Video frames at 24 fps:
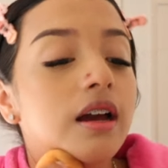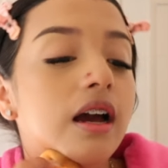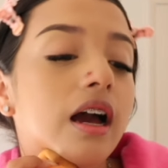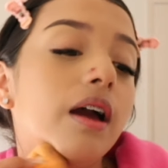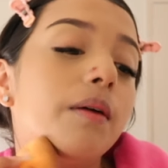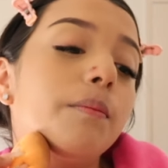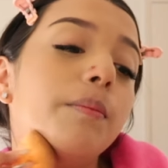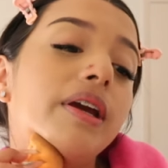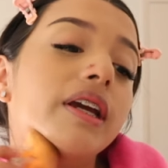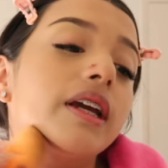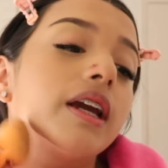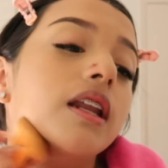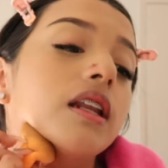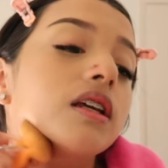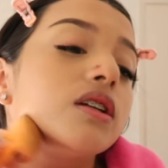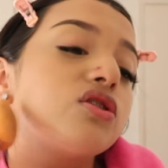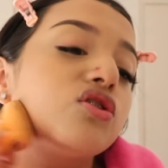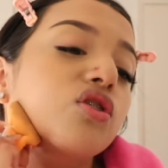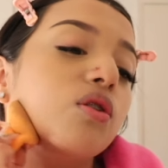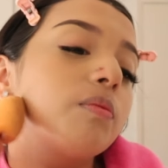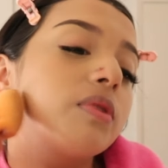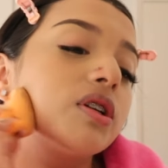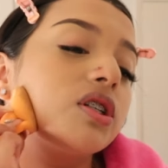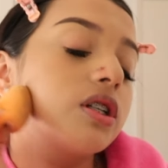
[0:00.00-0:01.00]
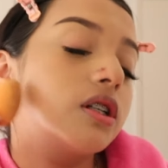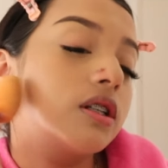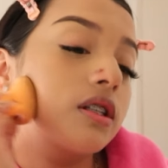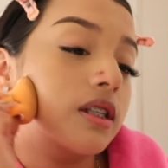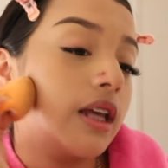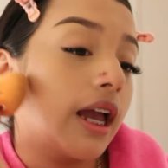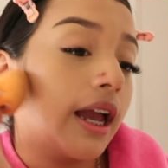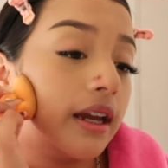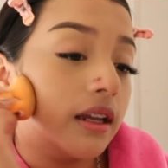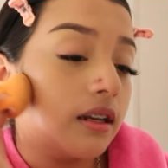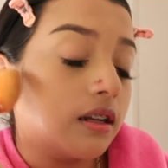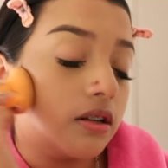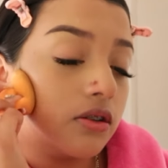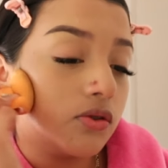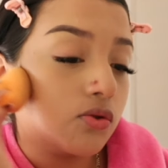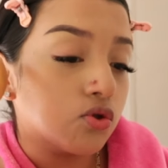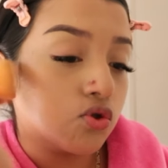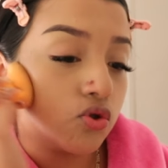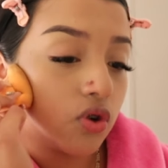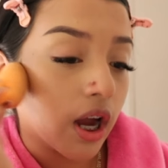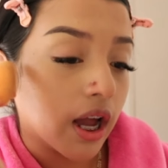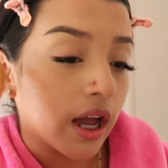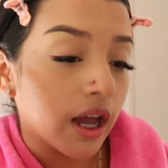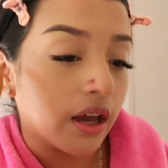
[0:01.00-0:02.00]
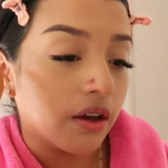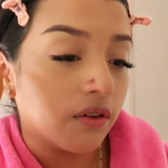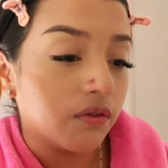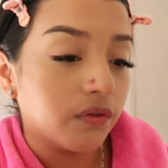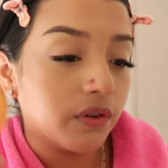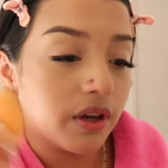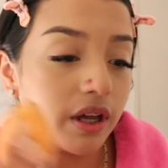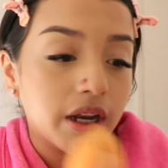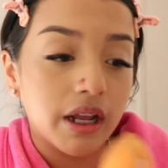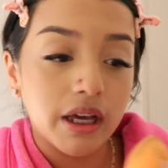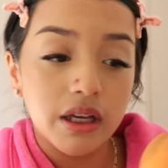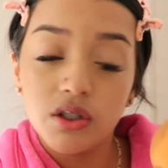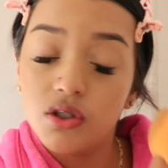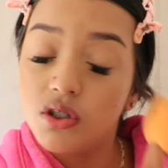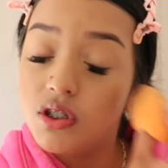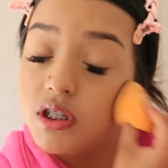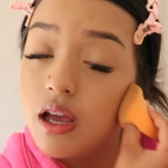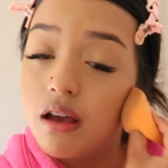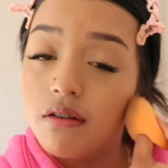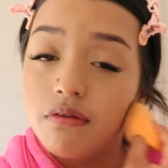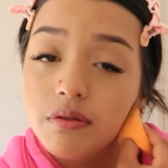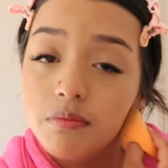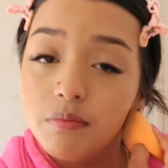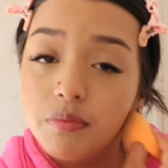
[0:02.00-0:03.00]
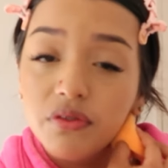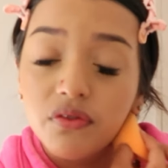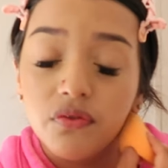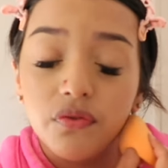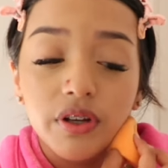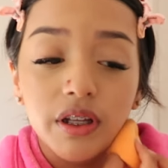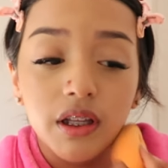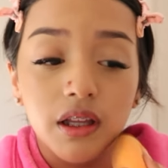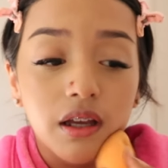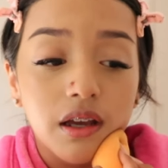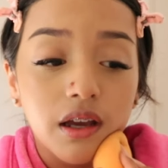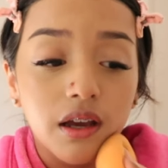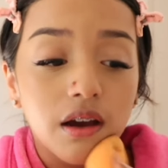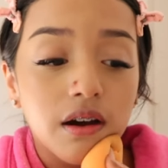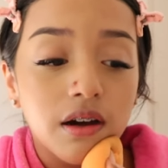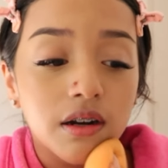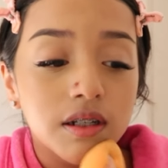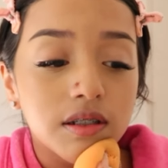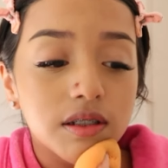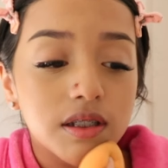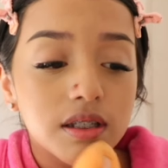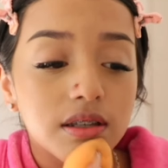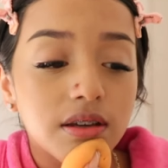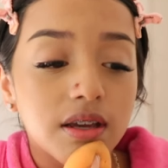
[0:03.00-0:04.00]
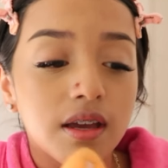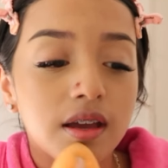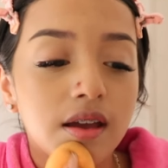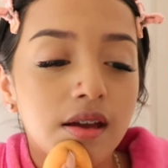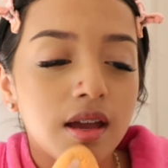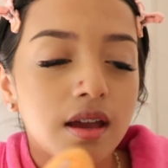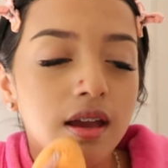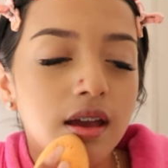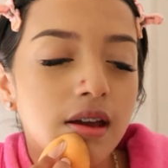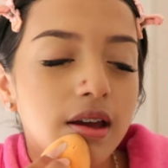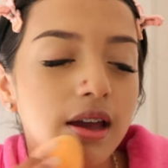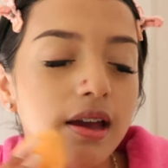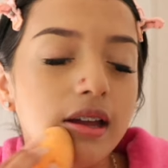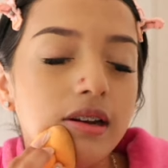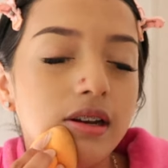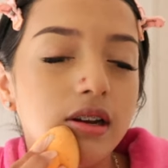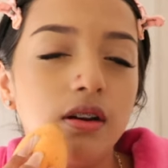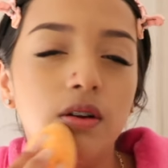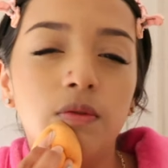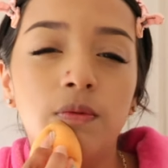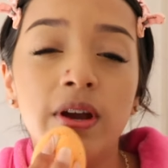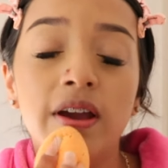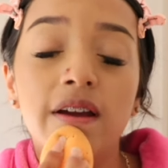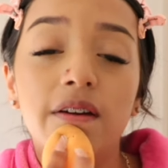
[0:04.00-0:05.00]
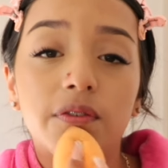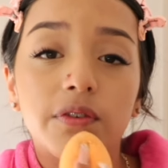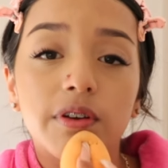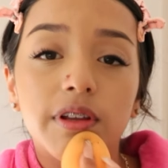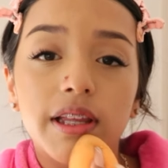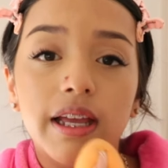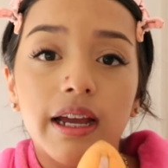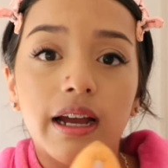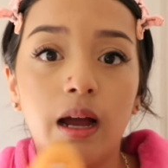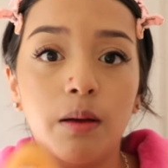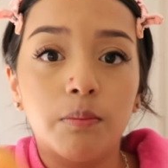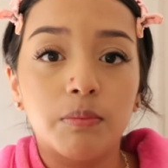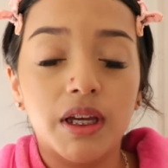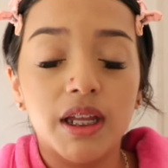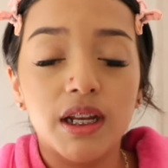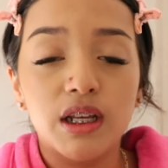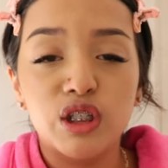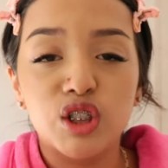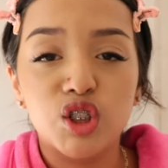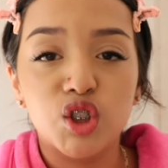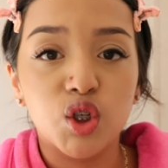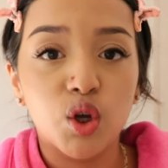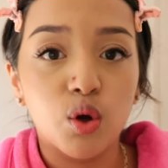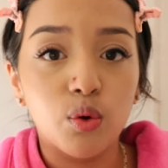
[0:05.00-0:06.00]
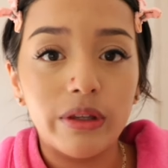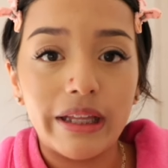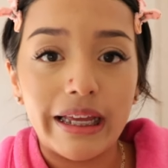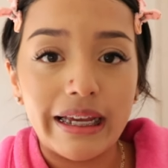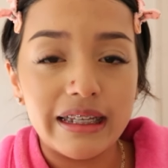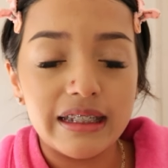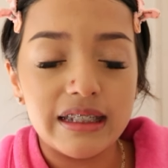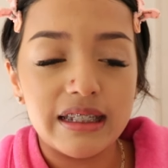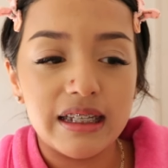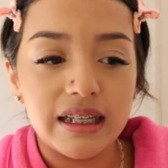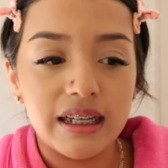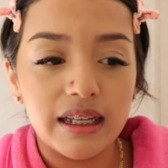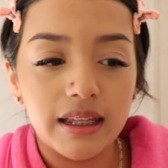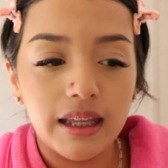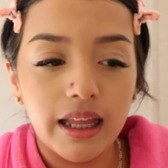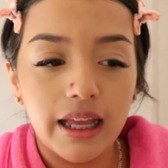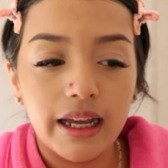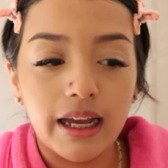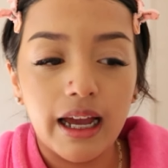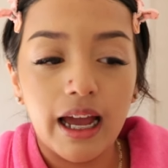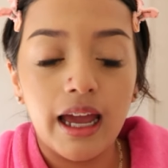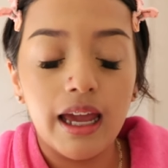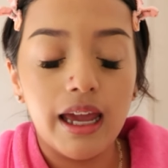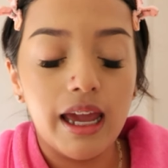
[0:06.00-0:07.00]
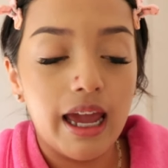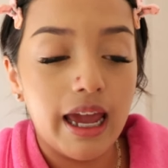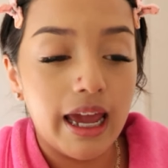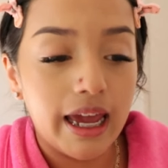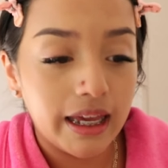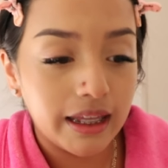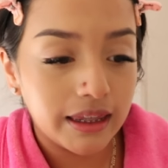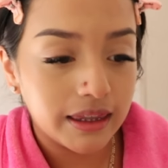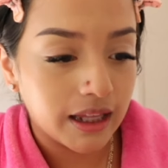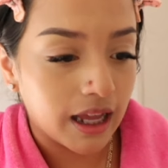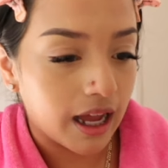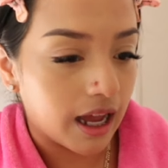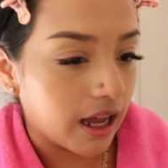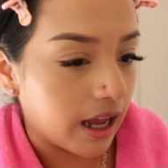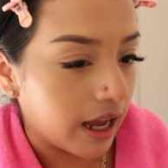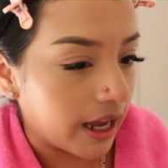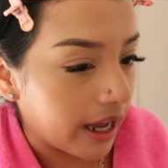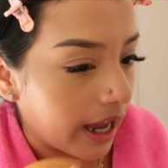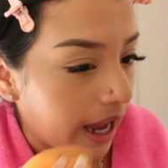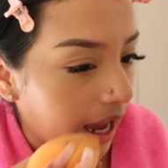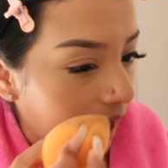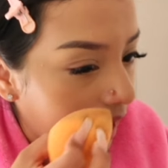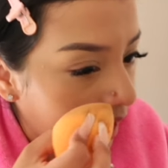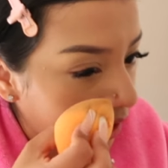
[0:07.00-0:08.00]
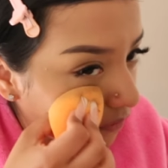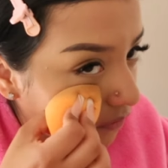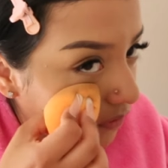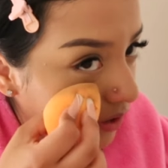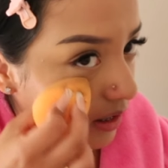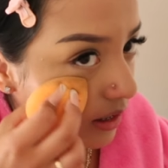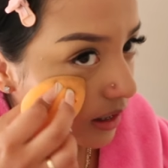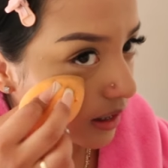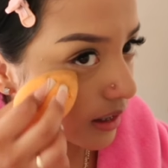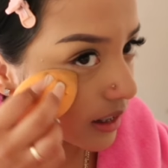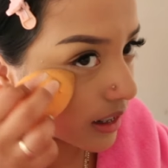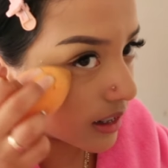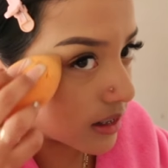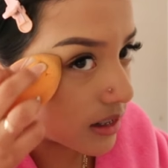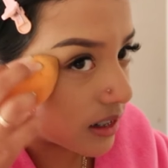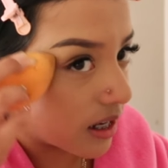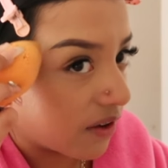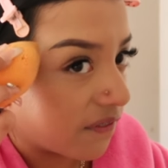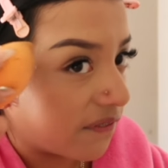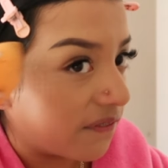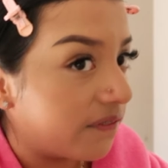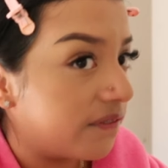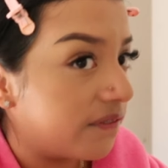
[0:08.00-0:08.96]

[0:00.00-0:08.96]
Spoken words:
I've been getting so much anxiety to drive, and I just haven't been feeling it, honestly. And in a way, I feel like I'm getting so lazy. Like, I hate that. I hate feeling lazy.